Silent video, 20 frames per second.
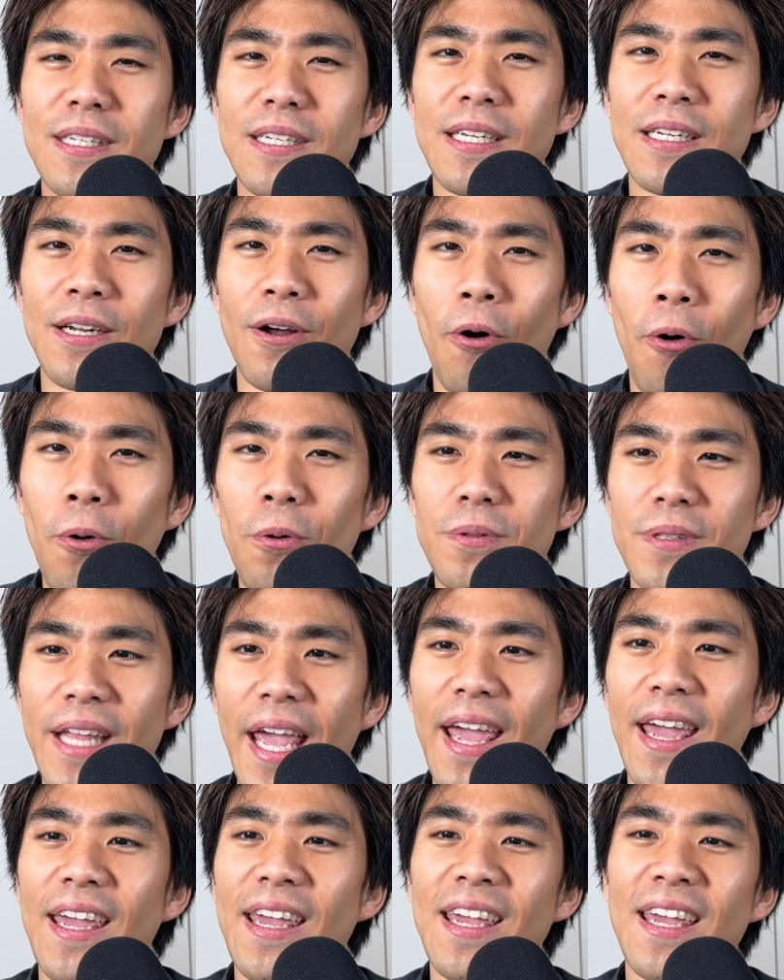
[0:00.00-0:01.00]
in a whole
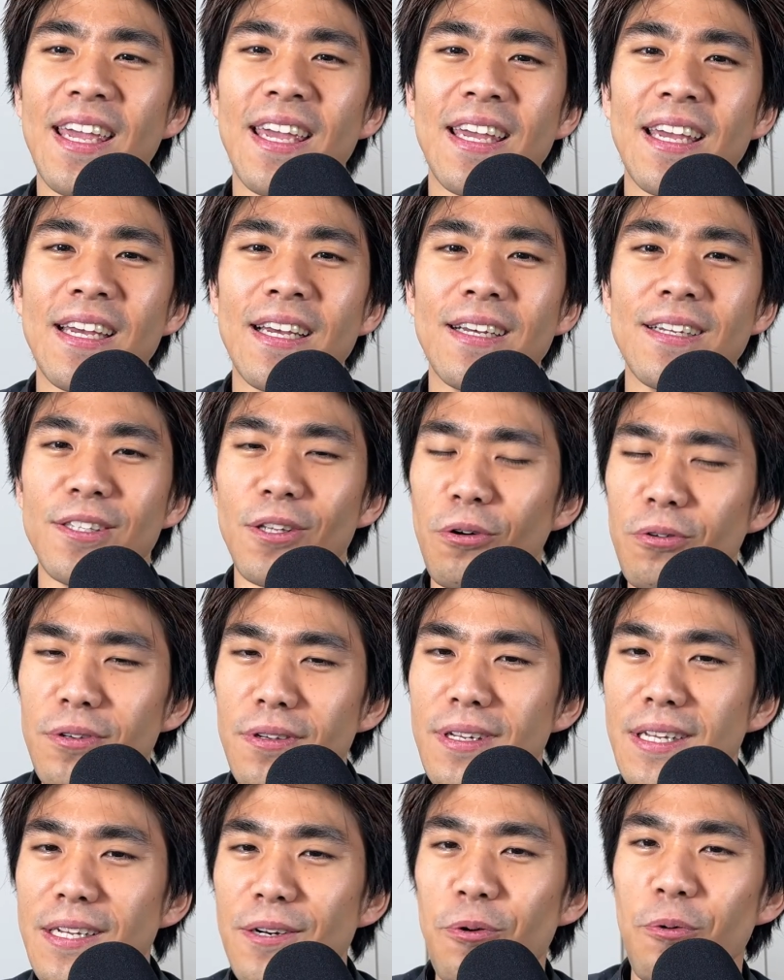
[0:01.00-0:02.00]
day? Don't
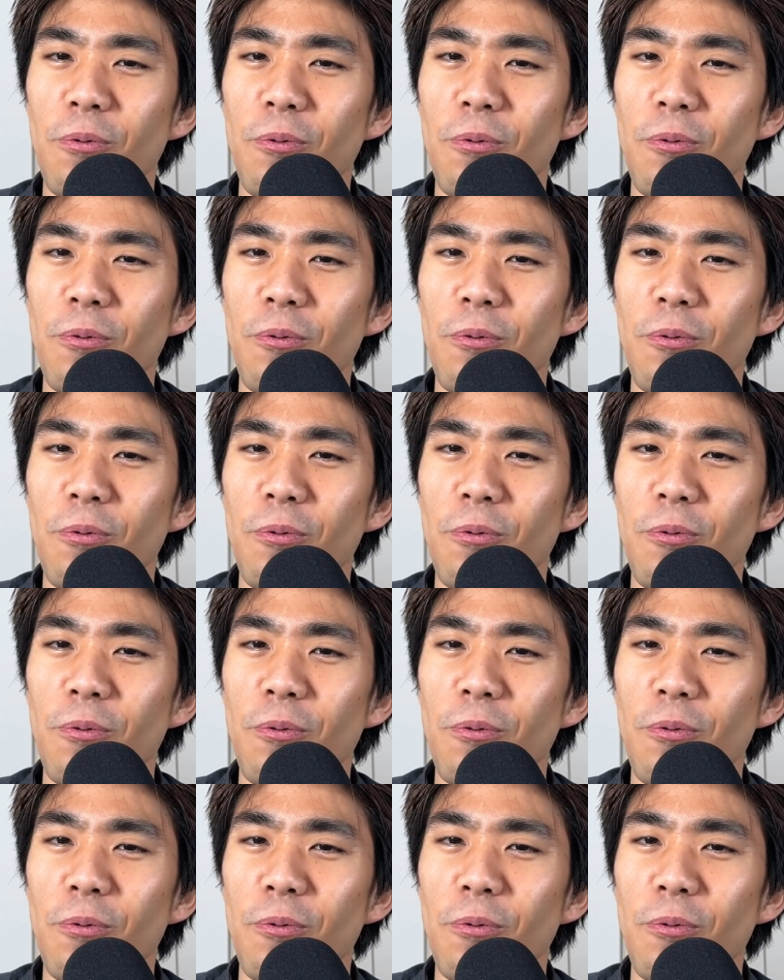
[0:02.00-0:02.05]
you need to